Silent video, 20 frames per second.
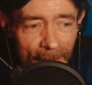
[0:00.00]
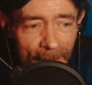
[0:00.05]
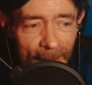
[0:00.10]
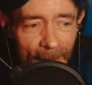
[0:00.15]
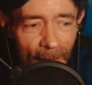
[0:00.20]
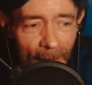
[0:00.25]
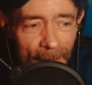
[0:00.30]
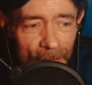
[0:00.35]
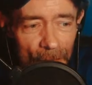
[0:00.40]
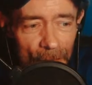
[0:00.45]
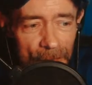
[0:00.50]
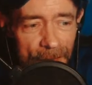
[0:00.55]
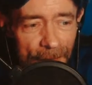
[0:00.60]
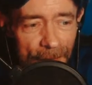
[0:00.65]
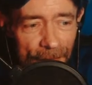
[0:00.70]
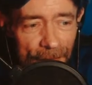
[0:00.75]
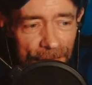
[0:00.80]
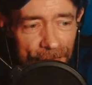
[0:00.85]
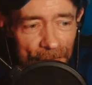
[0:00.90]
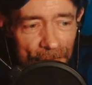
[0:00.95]
I know,
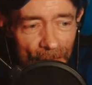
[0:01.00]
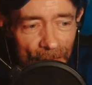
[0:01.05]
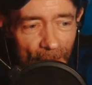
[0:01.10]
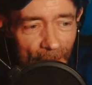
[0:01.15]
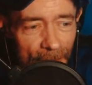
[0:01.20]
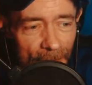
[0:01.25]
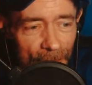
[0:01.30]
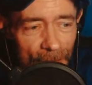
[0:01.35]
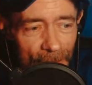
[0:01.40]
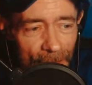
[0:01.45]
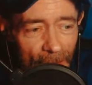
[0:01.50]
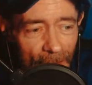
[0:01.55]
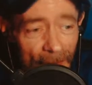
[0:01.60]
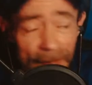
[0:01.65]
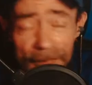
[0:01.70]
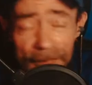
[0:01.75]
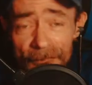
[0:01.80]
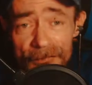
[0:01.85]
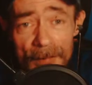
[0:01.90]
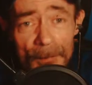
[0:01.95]
Crystal, I know. At
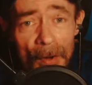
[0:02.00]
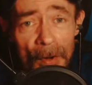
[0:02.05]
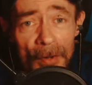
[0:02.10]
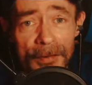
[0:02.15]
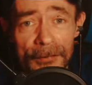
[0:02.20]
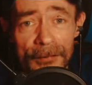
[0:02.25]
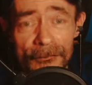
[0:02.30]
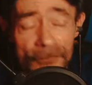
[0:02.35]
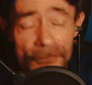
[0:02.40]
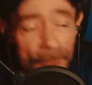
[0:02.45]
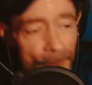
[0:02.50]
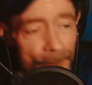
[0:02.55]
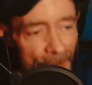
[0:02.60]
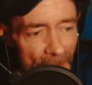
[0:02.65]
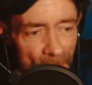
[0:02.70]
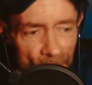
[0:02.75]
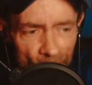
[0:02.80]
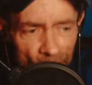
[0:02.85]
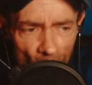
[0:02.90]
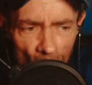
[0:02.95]
least I'm honest.
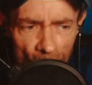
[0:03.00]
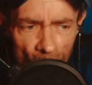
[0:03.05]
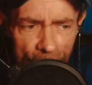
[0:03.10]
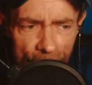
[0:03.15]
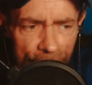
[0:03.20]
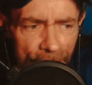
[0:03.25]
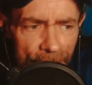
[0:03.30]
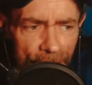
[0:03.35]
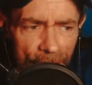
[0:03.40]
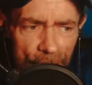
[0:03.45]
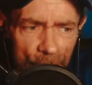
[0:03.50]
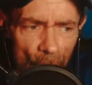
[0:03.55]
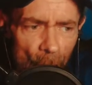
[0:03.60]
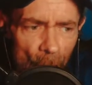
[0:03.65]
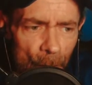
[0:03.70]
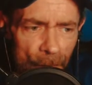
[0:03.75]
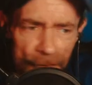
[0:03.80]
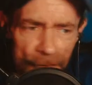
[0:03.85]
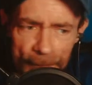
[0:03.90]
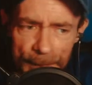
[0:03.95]
Pink Floyd, they've
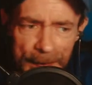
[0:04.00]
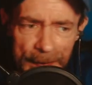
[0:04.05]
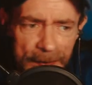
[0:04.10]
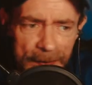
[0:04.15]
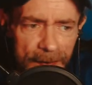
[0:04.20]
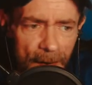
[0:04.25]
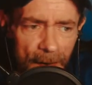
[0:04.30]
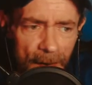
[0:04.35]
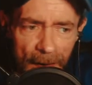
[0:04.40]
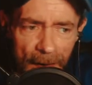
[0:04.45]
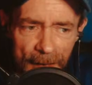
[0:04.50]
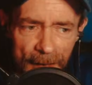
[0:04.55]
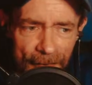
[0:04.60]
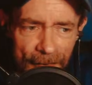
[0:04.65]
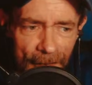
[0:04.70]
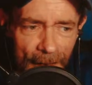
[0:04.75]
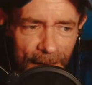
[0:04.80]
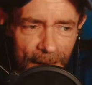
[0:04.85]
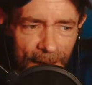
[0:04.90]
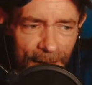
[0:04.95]
always been there, and they
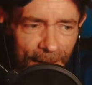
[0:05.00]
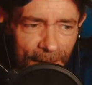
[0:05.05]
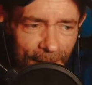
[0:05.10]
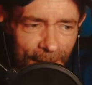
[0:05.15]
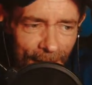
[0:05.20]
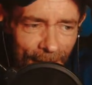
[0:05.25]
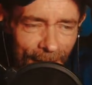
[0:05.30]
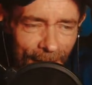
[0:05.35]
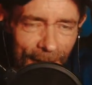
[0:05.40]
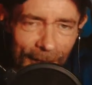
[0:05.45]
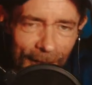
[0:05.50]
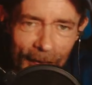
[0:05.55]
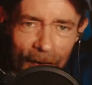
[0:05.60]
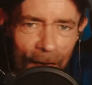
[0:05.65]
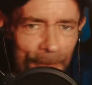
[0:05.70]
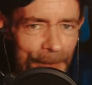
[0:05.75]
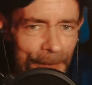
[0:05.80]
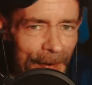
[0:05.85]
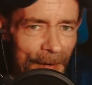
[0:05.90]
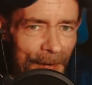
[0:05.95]
say, oh,
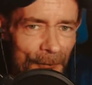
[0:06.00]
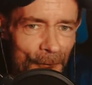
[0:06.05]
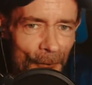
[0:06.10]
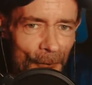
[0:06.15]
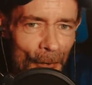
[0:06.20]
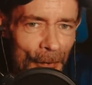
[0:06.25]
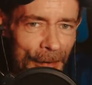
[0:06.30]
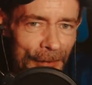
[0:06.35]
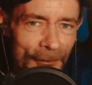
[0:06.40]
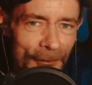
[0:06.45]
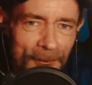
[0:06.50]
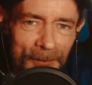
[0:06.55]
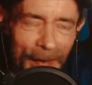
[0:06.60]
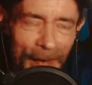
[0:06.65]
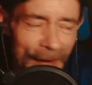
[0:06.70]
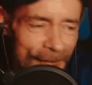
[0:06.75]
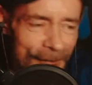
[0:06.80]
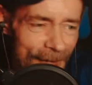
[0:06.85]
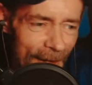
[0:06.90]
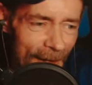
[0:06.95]
Pink Floyd,
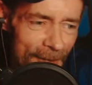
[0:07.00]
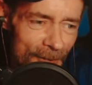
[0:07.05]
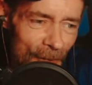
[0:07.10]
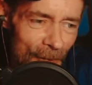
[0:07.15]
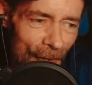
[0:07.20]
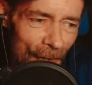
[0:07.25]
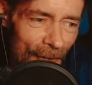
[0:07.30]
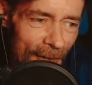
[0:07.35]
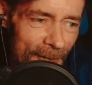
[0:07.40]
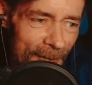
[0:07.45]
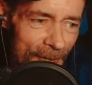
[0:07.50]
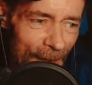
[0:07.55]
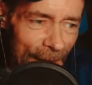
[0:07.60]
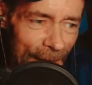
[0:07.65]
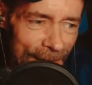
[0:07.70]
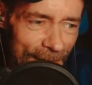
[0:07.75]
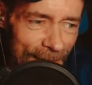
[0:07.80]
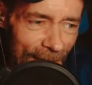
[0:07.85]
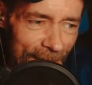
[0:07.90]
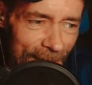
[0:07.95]
big time, dude. Big
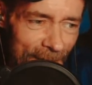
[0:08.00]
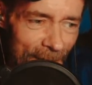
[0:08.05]
time.